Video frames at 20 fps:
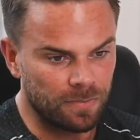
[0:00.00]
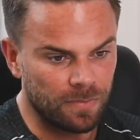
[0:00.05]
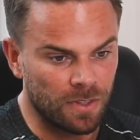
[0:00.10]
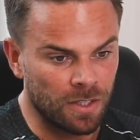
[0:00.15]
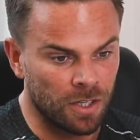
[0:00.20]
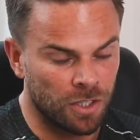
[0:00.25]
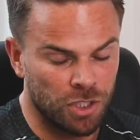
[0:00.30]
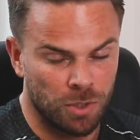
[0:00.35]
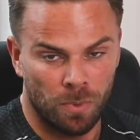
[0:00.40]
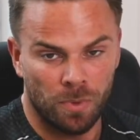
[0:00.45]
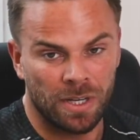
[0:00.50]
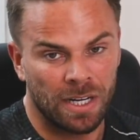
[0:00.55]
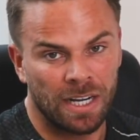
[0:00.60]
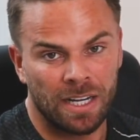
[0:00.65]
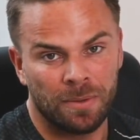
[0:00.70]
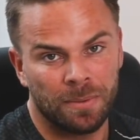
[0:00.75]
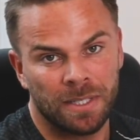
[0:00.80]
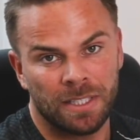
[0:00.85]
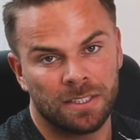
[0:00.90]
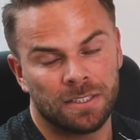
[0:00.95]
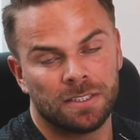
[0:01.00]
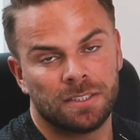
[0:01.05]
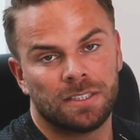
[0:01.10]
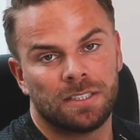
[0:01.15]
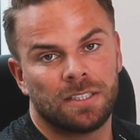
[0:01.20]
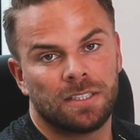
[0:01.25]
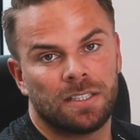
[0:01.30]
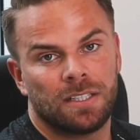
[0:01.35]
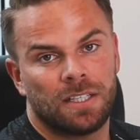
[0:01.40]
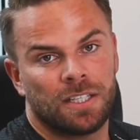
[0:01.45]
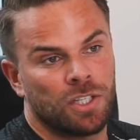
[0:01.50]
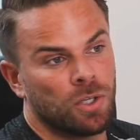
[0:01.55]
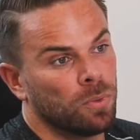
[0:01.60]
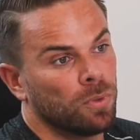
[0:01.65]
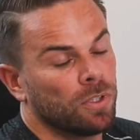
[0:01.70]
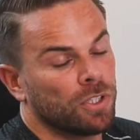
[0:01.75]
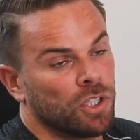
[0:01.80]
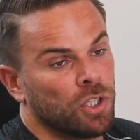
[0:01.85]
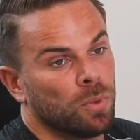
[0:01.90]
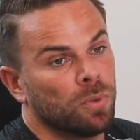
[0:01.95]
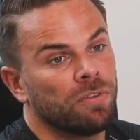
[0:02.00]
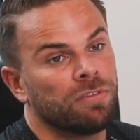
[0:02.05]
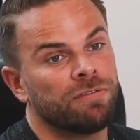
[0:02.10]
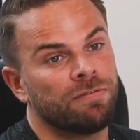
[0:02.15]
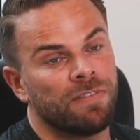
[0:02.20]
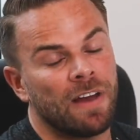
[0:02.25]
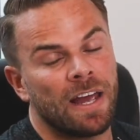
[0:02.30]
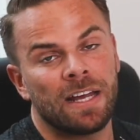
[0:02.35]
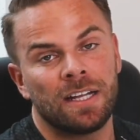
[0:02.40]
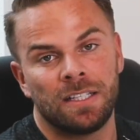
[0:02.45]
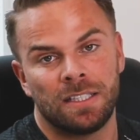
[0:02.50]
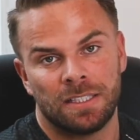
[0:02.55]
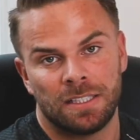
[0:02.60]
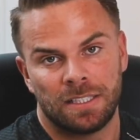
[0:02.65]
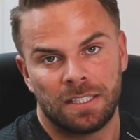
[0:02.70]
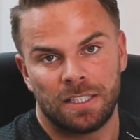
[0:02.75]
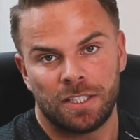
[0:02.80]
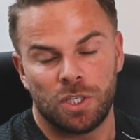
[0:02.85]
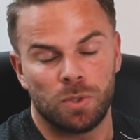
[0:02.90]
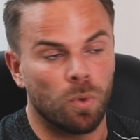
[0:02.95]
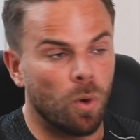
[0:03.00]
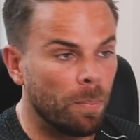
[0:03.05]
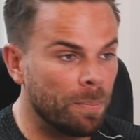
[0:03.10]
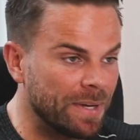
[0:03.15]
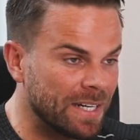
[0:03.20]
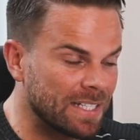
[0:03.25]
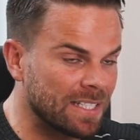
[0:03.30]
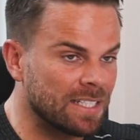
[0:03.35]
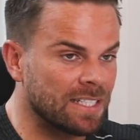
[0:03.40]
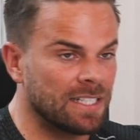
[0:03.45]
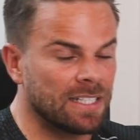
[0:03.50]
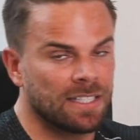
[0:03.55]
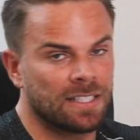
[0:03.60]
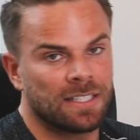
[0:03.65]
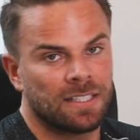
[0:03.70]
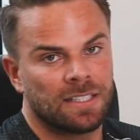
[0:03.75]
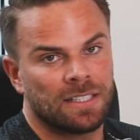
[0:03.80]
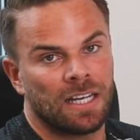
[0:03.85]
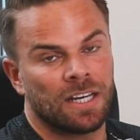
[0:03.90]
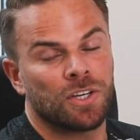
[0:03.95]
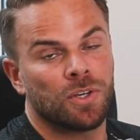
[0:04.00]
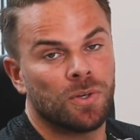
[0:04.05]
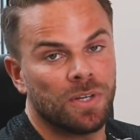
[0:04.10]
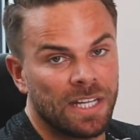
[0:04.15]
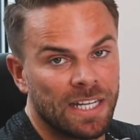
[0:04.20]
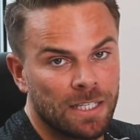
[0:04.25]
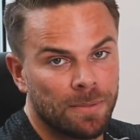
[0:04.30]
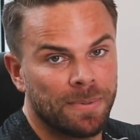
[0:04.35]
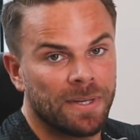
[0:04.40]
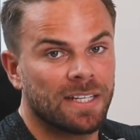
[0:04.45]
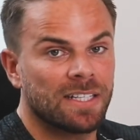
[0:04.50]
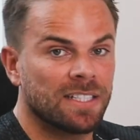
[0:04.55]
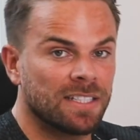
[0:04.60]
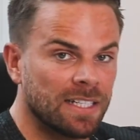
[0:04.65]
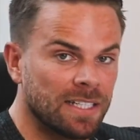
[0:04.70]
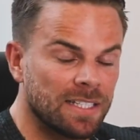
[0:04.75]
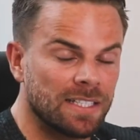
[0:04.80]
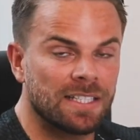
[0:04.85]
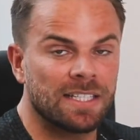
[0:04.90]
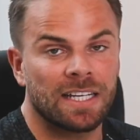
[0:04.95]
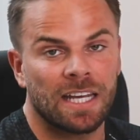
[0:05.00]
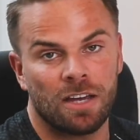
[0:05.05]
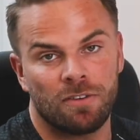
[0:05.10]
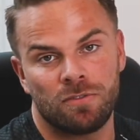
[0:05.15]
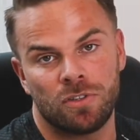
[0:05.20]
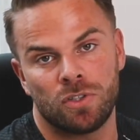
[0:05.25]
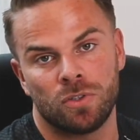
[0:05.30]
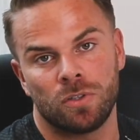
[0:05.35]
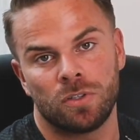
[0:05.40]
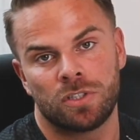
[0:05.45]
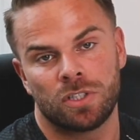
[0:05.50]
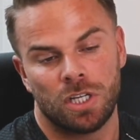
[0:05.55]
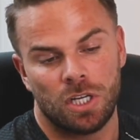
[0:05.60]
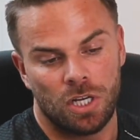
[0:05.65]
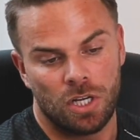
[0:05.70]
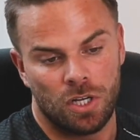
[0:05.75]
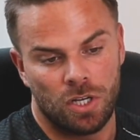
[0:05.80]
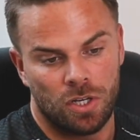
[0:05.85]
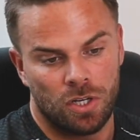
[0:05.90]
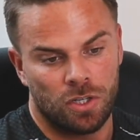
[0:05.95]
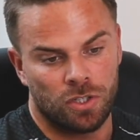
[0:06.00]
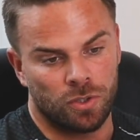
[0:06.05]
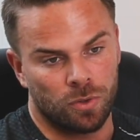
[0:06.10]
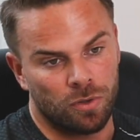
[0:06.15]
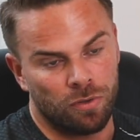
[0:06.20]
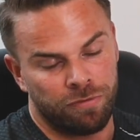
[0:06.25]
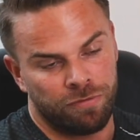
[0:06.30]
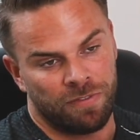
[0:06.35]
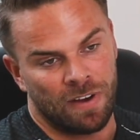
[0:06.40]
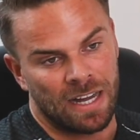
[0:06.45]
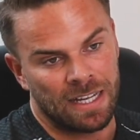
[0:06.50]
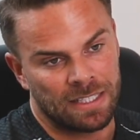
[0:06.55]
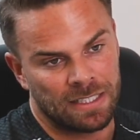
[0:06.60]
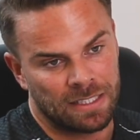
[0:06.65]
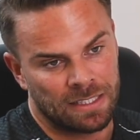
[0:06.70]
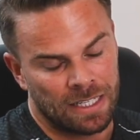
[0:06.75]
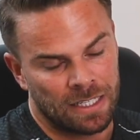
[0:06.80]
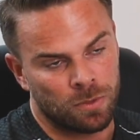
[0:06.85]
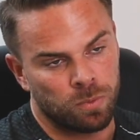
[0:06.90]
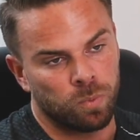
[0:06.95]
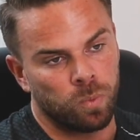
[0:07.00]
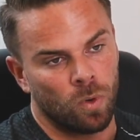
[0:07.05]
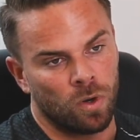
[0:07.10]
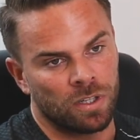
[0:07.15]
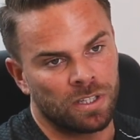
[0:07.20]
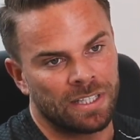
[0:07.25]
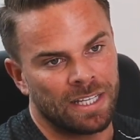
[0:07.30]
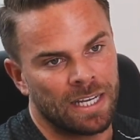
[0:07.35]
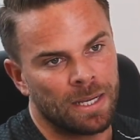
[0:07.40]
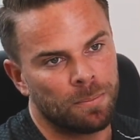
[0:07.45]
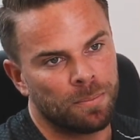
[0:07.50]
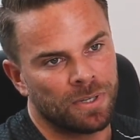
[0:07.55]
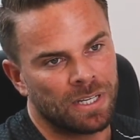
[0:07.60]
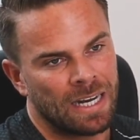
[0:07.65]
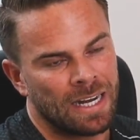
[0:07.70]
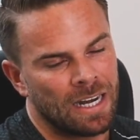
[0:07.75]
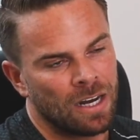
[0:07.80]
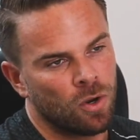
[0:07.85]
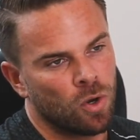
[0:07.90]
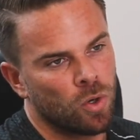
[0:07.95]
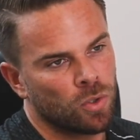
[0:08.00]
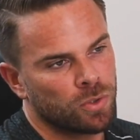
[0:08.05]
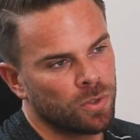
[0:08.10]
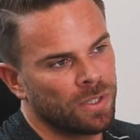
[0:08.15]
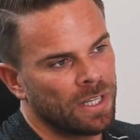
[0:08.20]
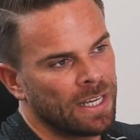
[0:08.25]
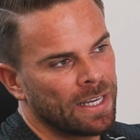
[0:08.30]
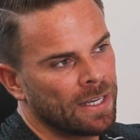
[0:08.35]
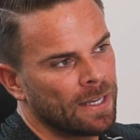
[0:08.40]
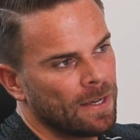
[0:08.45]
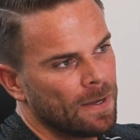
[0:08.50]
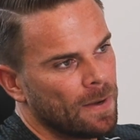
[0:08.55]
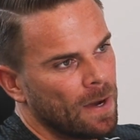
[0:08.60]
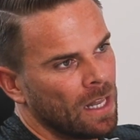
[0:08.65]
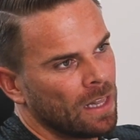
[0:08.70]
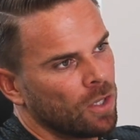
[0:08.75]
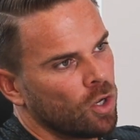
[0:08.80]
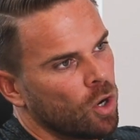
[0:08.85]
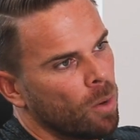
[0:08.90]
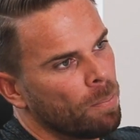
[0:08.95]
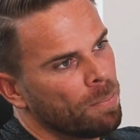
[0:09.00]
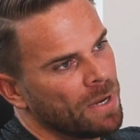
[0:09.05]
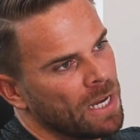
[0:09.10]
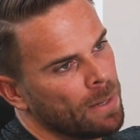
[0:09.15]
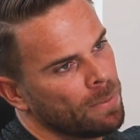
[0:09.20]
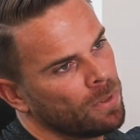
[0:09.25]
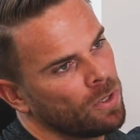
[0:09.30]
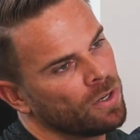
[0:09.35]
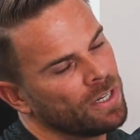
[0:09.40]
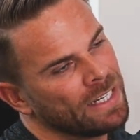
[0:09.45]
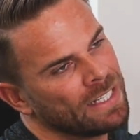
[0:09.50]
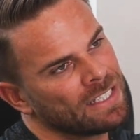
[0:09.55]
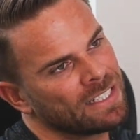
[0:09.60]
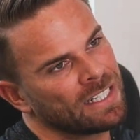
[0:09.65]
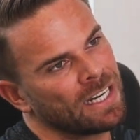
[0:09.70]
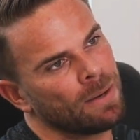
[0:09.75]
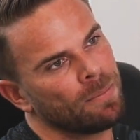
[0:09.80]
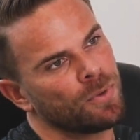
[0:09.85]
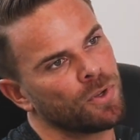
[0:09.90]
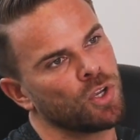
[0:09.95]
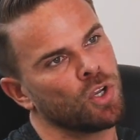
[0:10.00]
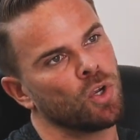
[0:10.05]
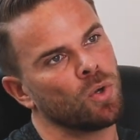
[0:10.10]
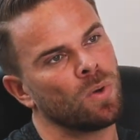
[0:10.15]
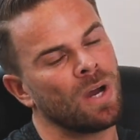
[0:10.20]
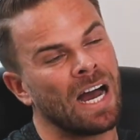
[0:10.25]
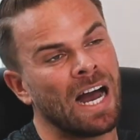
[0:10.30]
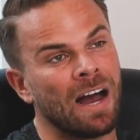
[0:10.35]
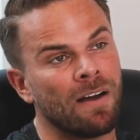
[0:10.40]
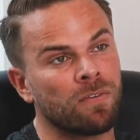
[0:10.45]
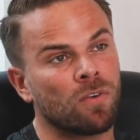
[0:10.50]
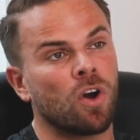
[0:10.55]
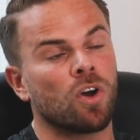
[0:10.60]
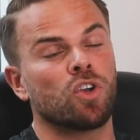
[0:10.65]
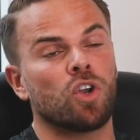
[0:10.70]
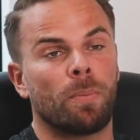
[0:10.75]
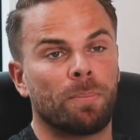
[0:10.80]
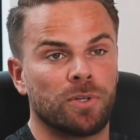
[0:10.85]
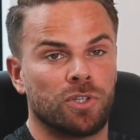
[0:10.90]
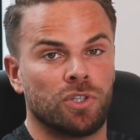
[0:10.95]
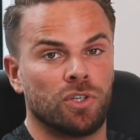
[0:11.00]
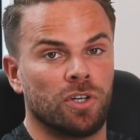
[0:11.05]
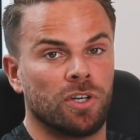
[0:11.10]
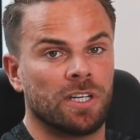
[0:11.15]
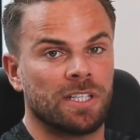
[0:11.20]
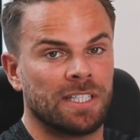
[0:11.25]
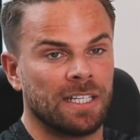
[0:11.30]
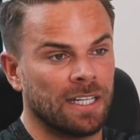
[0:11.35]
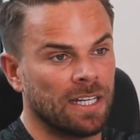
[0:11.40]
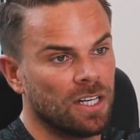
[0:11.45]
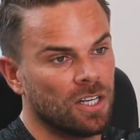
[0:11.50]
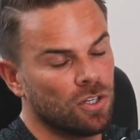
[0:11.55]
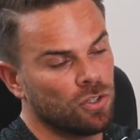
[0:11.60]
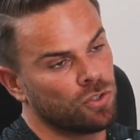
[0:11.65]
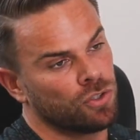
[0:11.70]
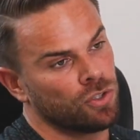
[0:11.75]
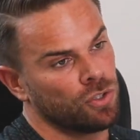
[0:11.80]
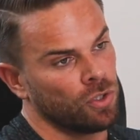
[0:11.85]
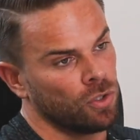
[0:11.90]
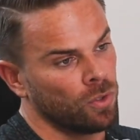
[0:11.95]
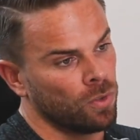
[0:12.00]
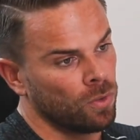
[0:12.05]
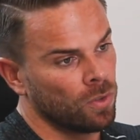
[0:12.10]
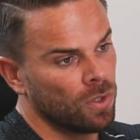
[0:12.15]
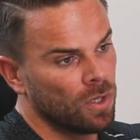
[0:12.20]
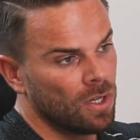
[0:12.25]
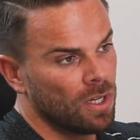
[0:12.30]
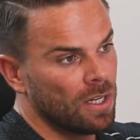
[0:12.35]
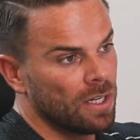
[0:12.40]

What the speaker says: because you won't get anywhere. You will fail. You won't be consistent, and you need to be consistent to get results. So the fads, that's one thing, but then I also think a lot of people on Instagram who have got an opportunity to